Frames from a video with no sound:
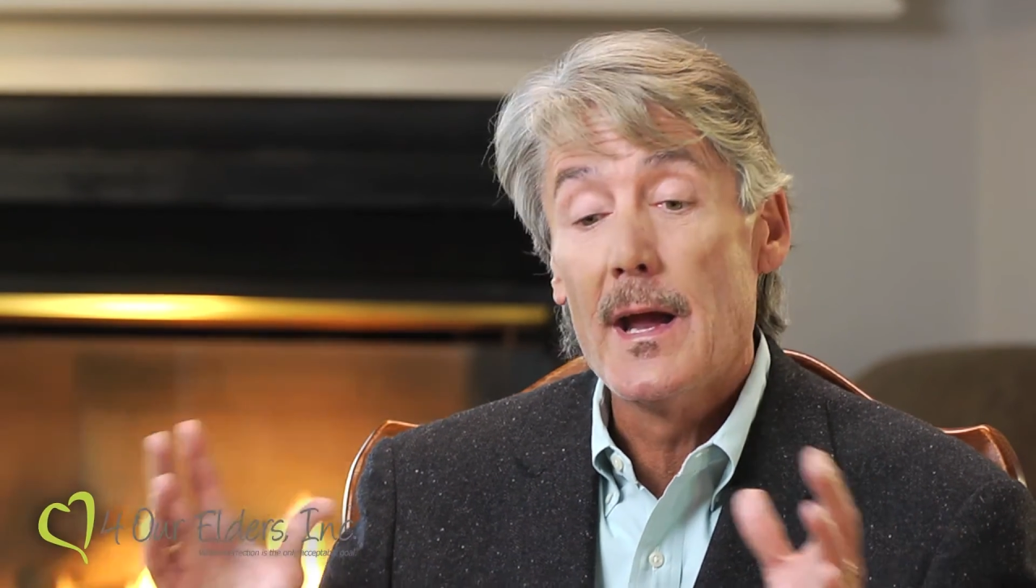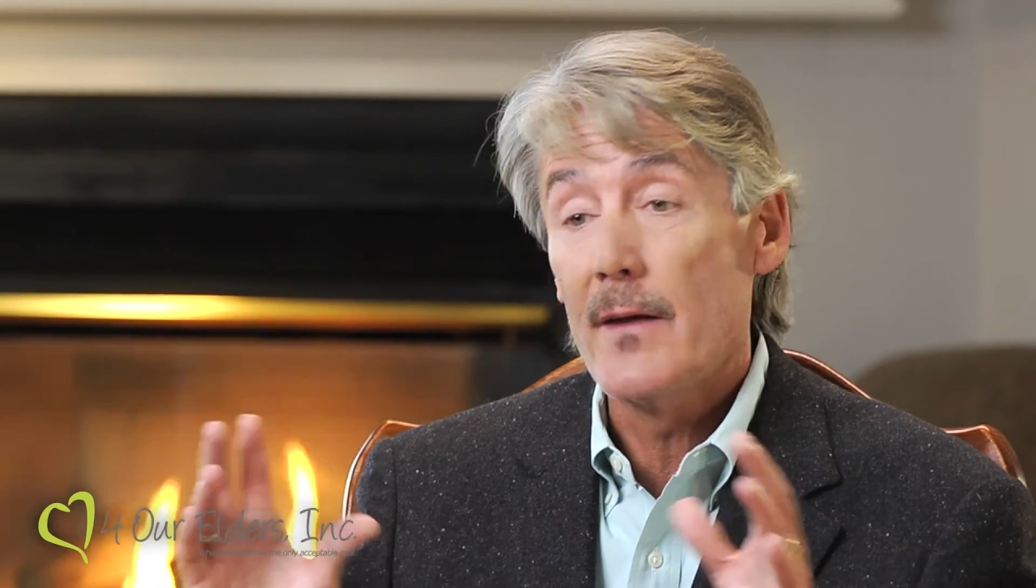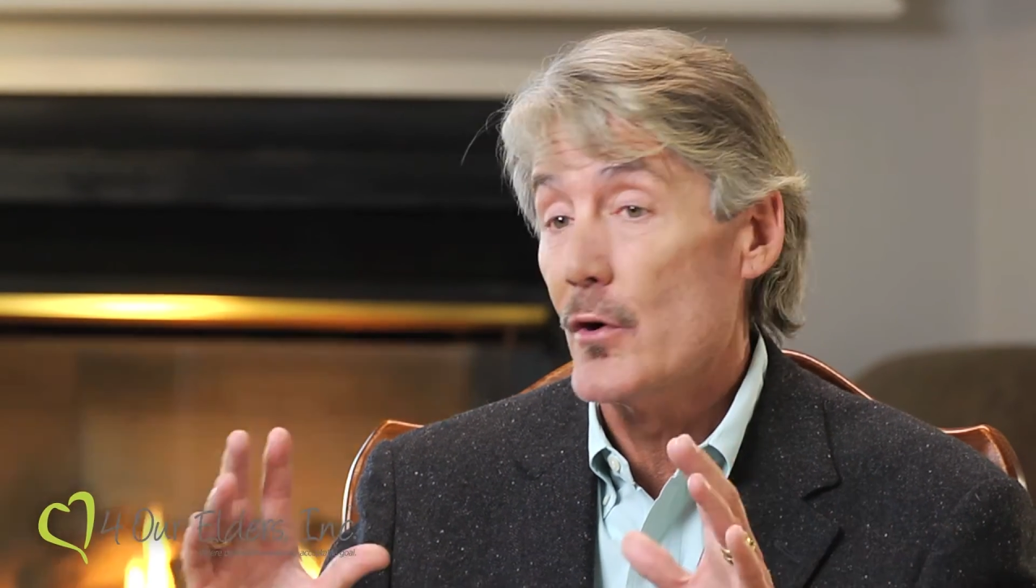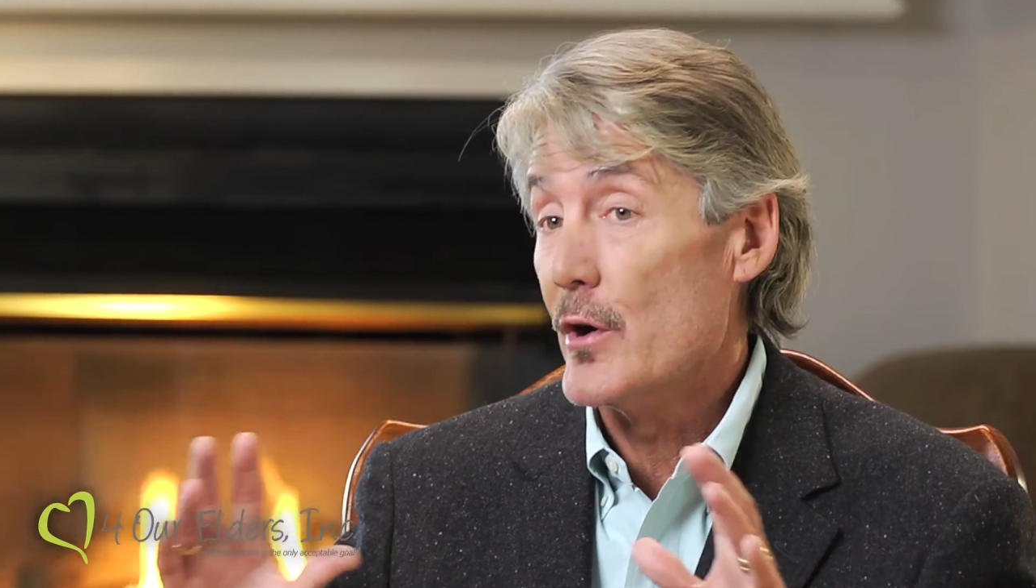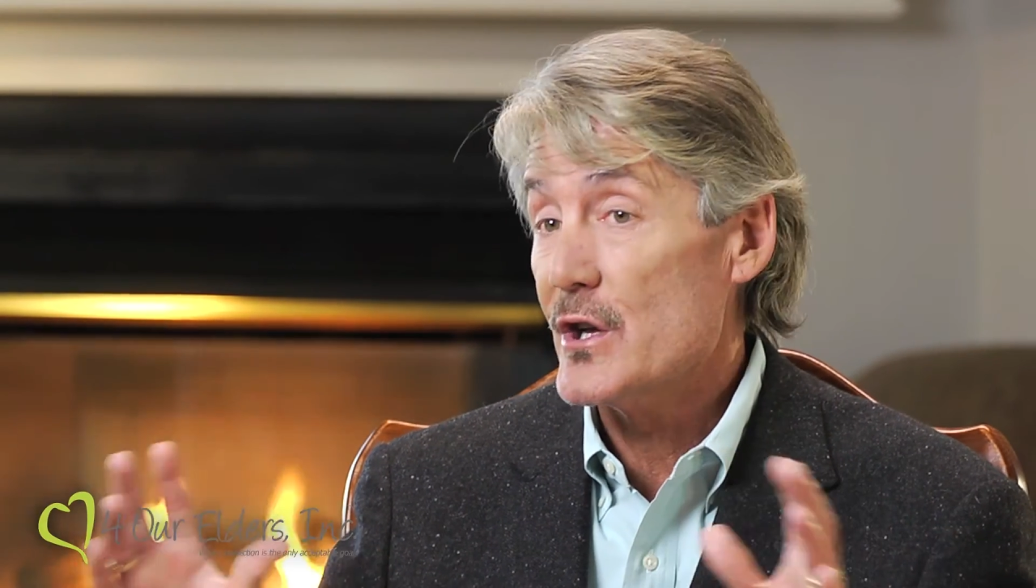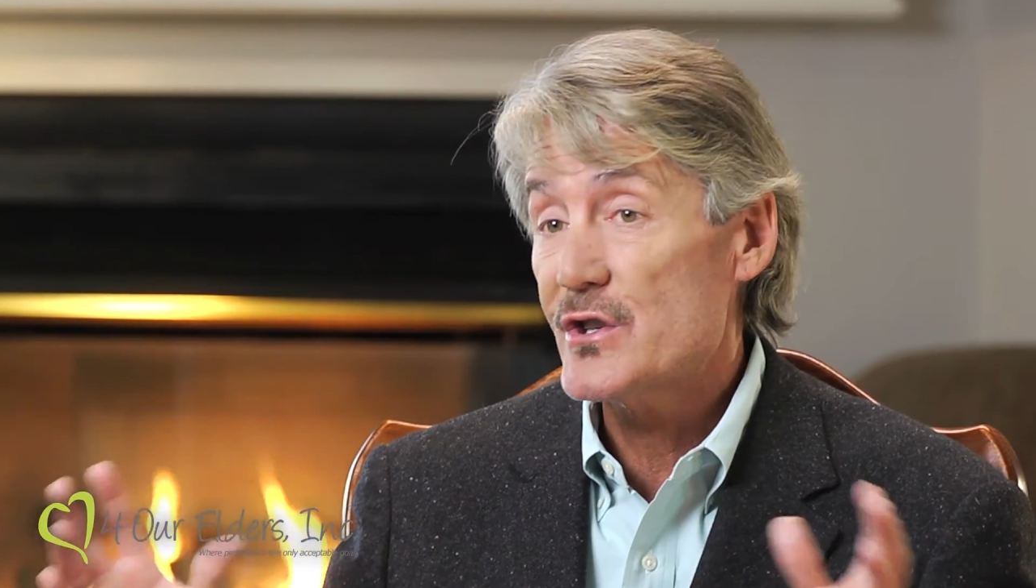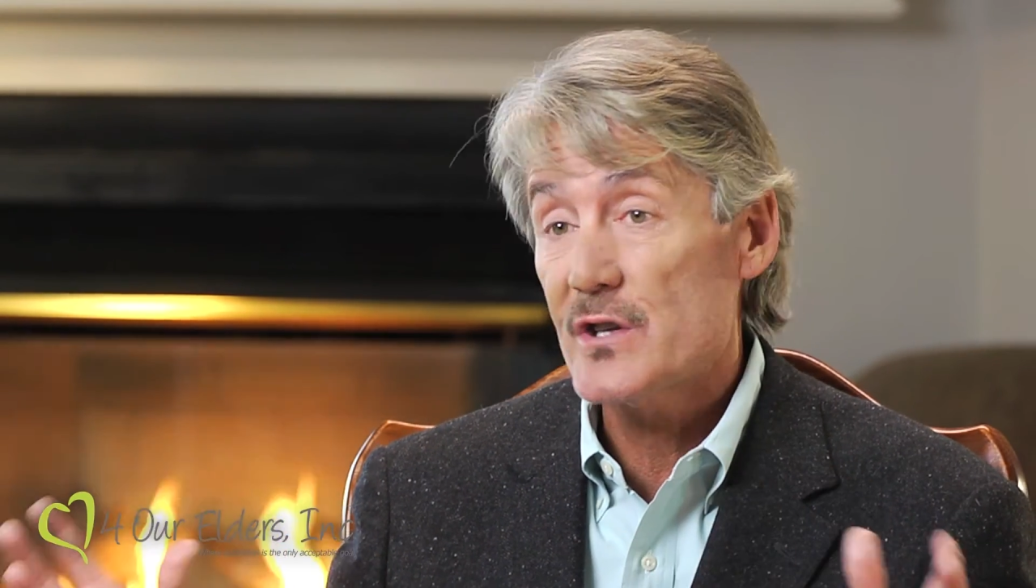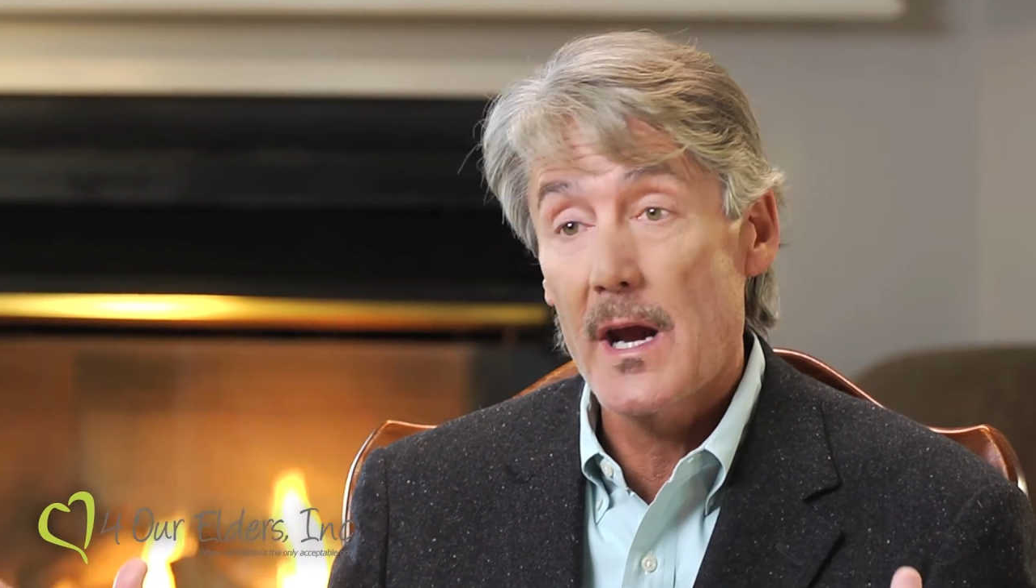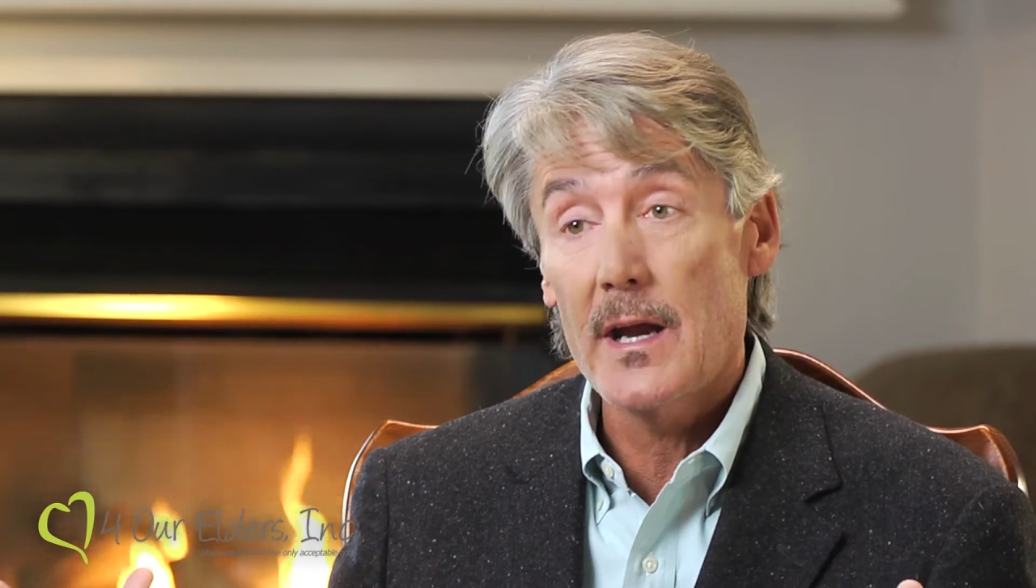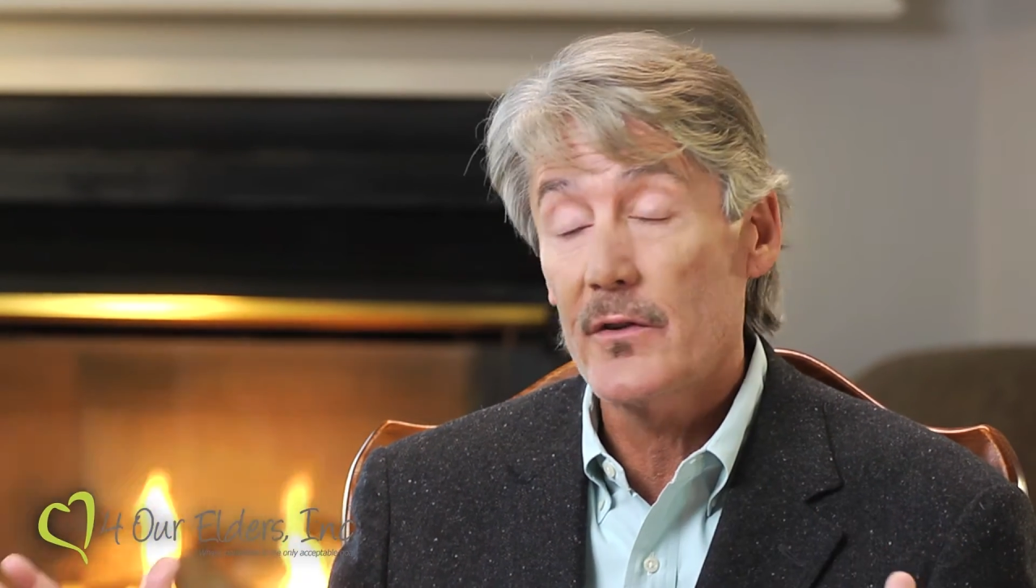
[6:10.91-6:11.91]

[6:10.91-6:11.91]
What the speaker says: If you're in a chain,